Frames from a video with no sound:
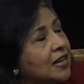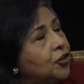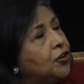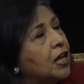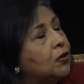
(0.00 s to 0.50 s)

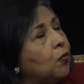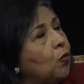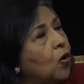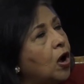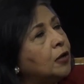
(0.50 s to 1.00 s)
You got to
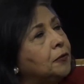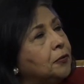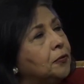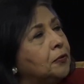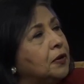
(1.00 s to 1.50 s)
walk
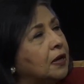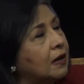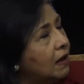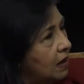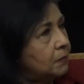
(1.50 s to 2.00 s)
through a
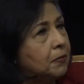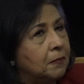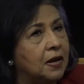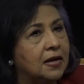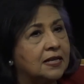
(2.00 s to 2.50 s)

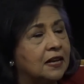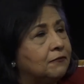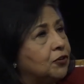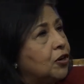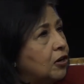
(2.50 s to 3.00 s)
compromise
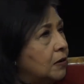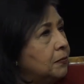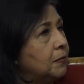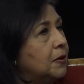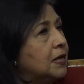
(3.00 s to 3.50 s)
after
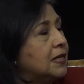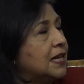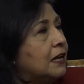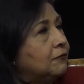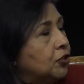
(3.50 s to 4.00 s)
compromise
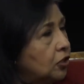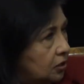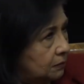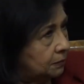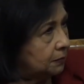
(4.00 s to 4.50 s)
after
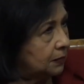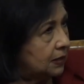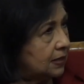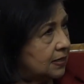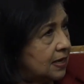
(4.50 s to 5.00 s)

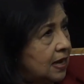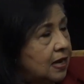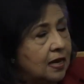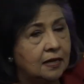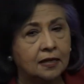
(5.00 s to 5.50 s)
compromise.
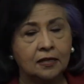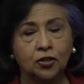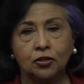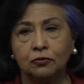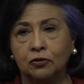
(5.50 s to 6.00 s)

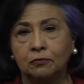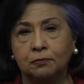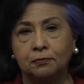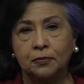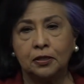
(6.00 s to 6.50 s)
You know,
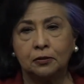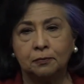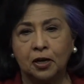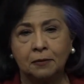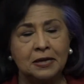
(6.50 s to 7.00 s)

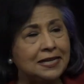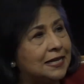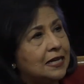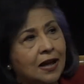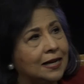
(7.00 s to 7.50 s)
Obama
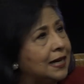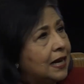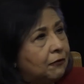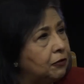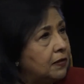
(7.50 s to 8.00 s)
did not
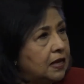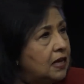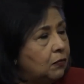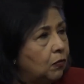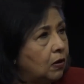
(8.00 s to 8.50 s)
get everything
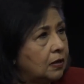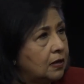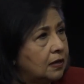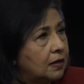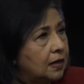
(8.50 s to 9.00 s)
he
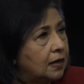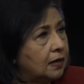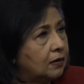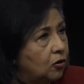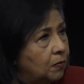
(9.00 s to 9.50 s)
wanted in
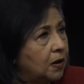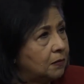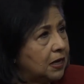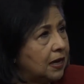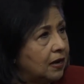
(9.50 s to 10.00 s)

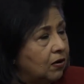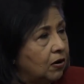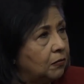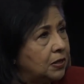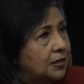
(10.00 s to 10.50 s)
Obamacare.
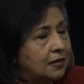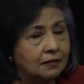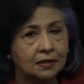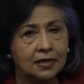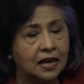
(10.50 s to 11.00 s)
We still
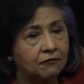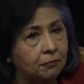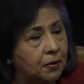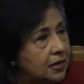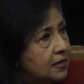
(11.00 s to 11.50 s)
didn't have
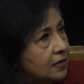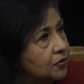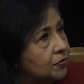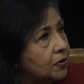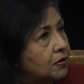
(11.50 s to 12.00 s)
price
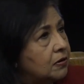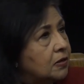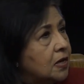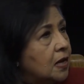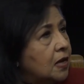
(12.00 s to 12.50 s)

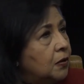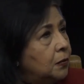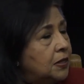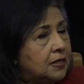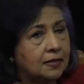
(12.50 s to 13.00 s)
controls.
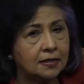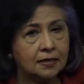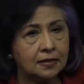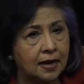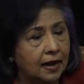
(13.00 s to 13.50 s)
We just
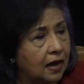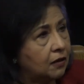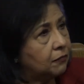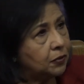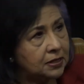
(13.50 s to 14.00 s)
didn't
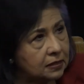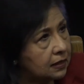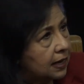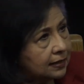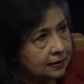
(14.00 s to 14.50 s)
have, we still
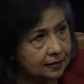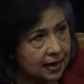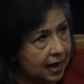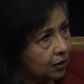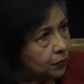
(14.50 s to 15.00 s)
had
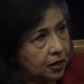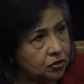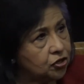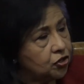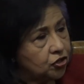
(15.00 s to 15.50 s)
to
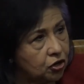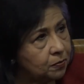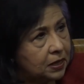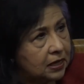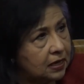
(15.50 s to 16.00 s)
acquiesce to so
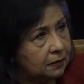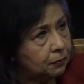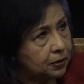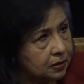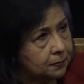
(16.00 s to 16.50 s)
many
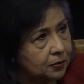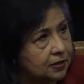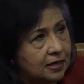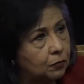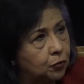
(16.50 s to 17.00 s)
principles
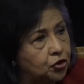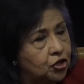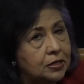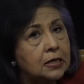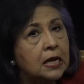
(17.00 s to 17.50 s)
that were
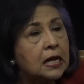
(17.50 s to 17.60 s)
just